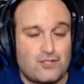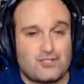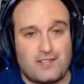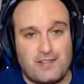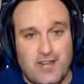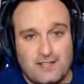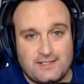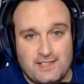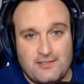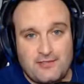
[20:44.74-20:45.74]
nod
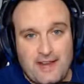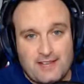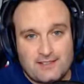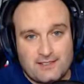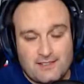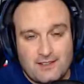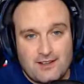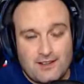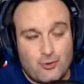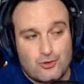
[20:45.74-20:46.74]
to the fact,
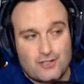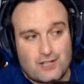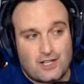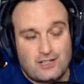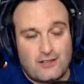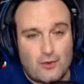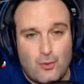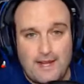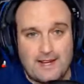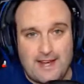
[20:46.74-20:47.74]
or just a clever
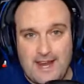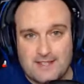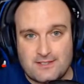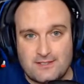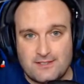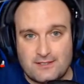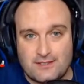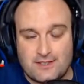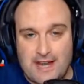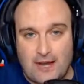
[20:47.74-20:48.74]
way to cast
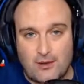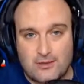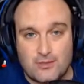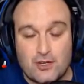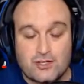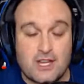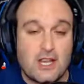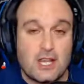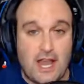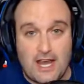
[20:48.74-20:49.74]
the character? Because
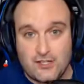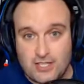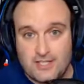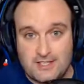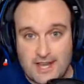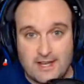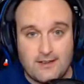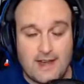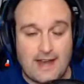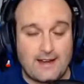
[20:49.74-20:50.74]
as
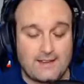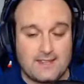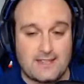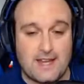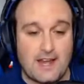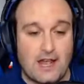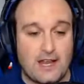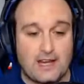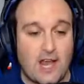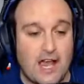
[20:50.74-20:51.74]
Agatha said,
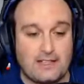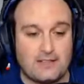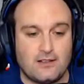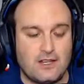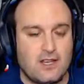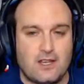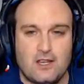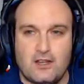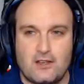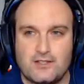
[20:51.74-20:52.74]

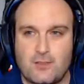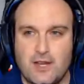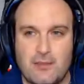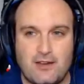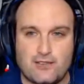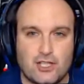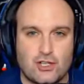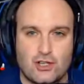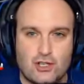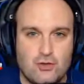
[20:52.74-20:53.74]
something about she
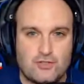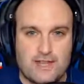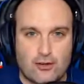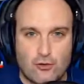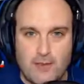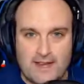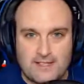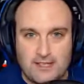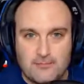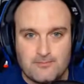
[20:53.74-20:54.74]
couldn't use
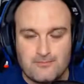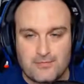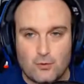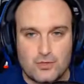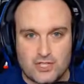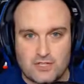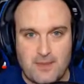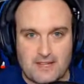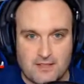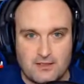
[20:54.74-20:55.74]
necromancy, which is
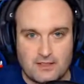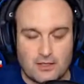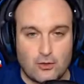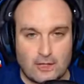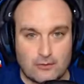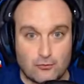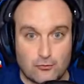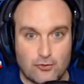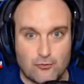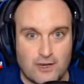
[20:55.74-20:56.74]
basically like
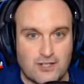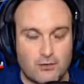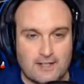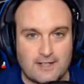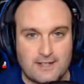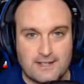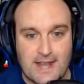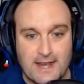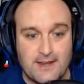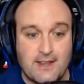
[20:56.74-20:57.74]
resurrecting the
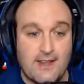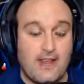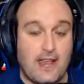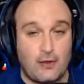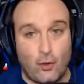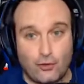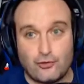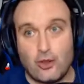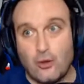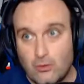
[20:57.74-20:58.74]
dead, and
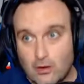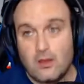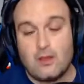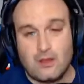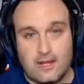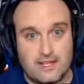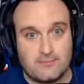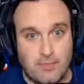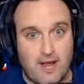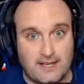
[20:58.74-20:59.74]
also his
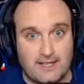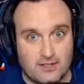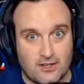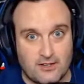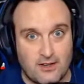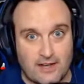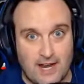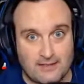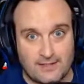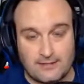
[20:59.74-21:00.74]
body is on another
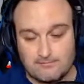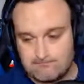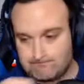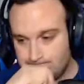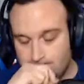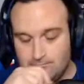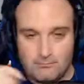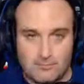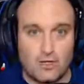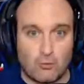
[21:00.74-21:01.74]
continent.
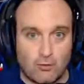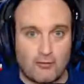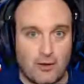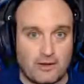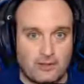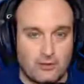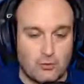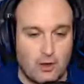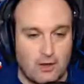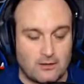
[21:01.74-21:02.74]
Referring
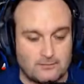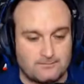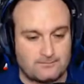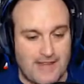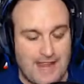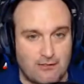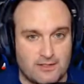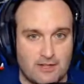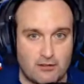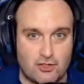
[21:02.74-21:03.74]
to Alan
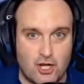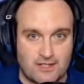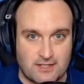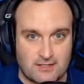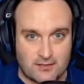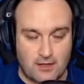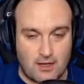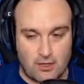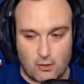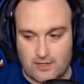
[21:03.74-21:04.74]
Taylor Johnson's
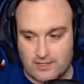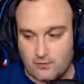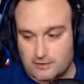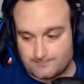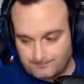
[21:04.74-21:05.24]
Quicksilver